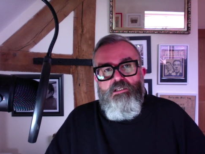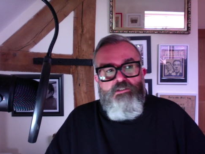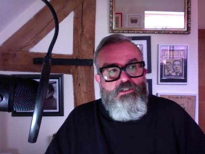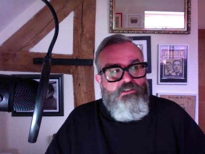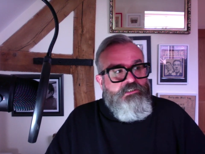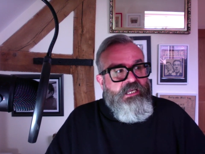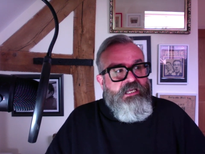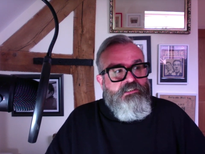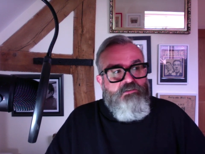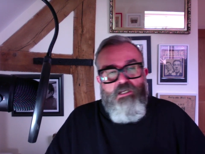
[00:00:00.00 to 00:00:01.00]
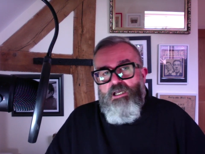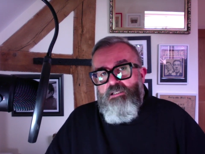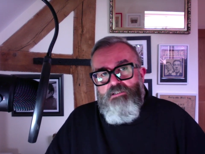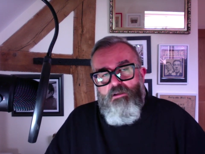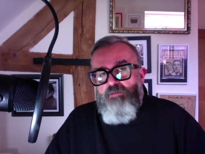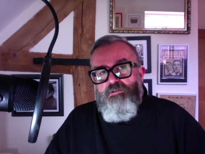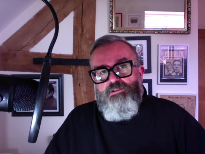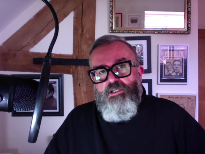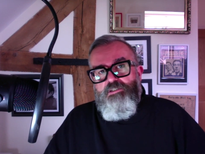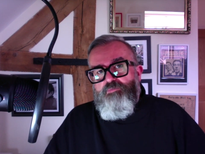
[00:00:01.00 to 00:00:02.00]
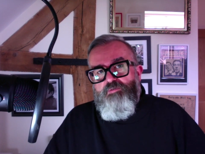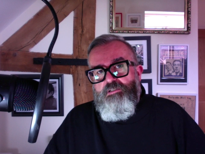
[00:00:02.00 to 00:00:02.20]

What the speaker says: just as climate change